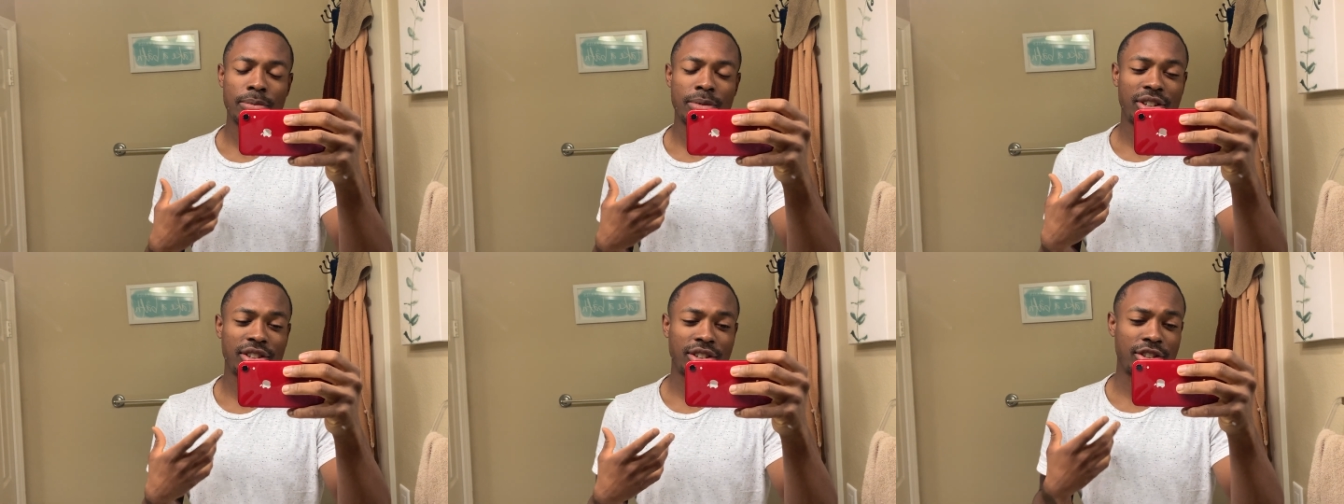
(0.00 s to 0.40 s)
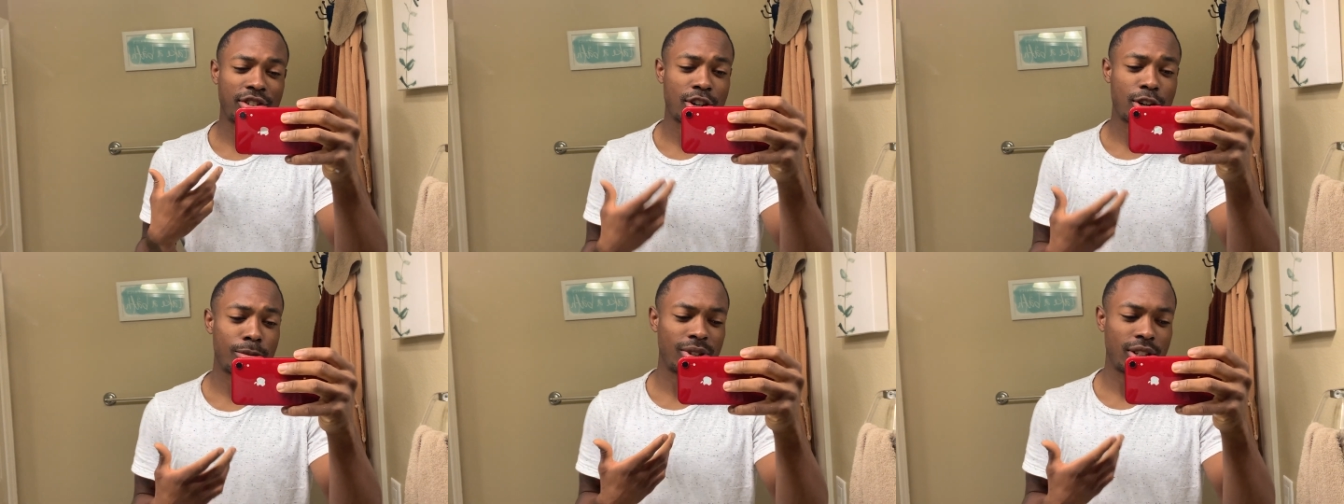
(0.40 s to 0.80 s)
It's a
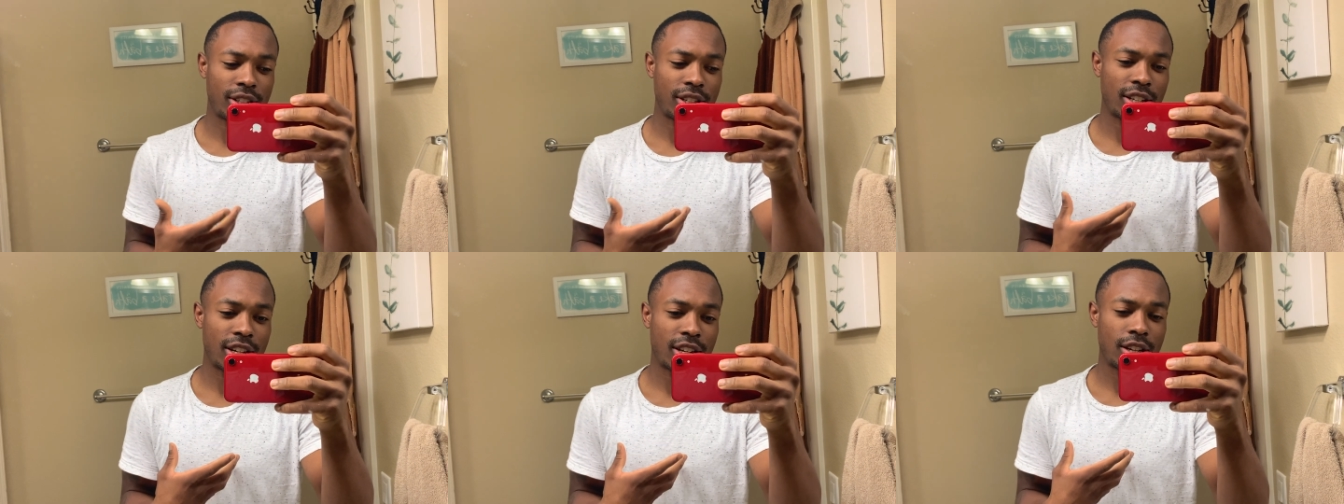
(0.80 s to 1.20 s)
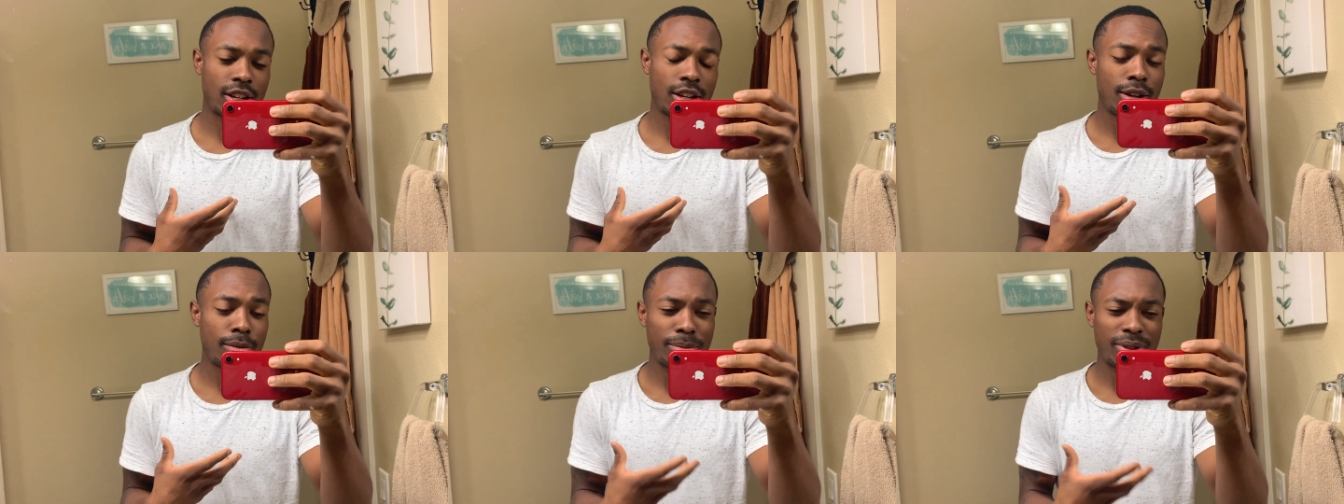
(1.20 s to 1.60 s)
turbulent time,
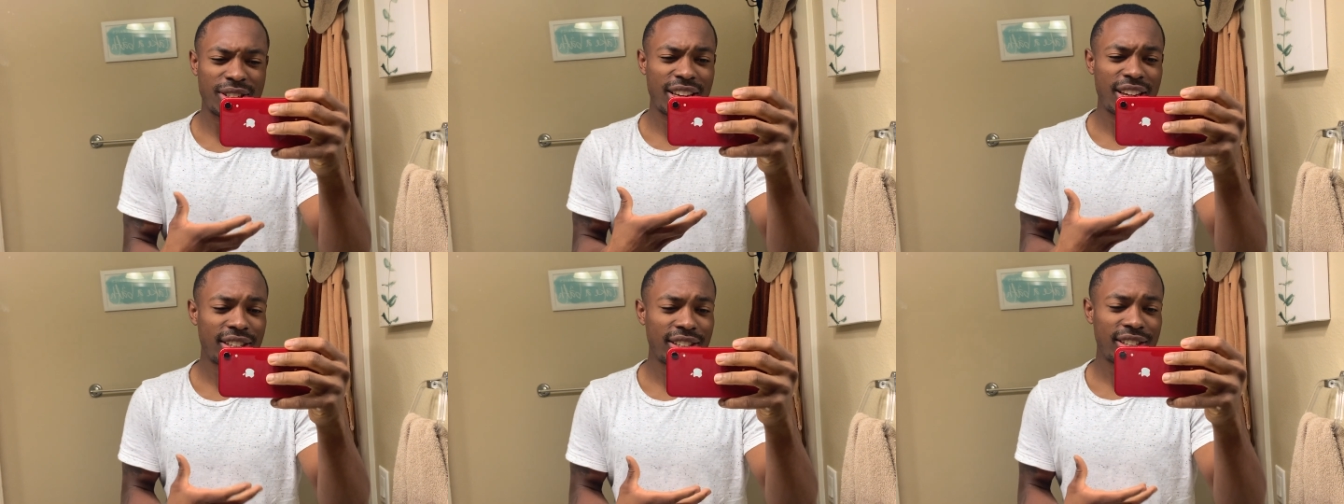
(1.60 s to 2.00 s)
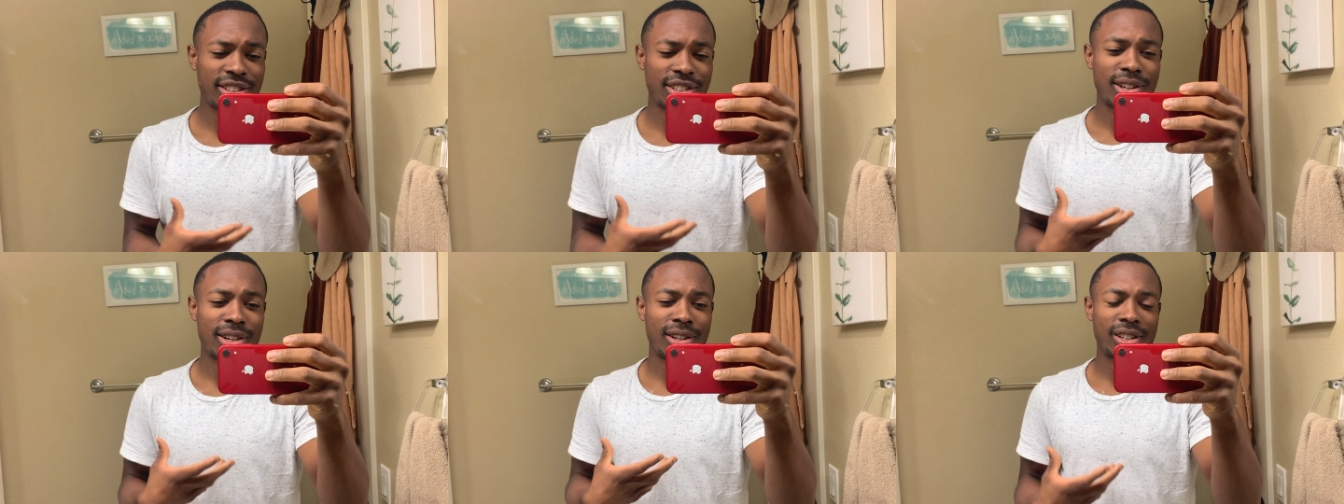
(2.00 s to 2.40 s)
but take this
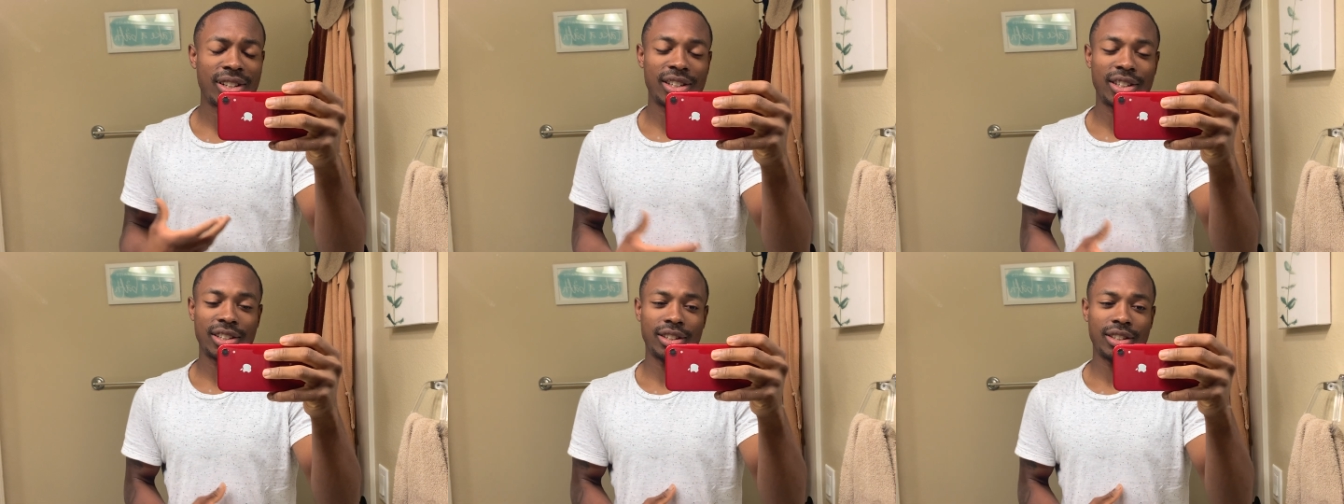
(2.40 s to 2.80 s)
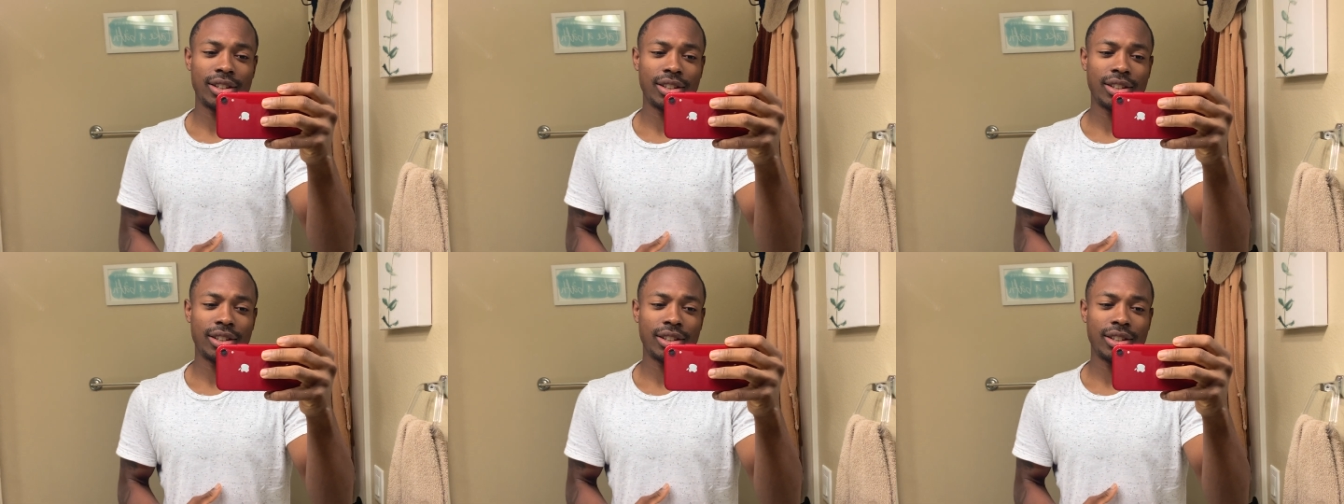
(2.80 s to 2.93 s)
all in.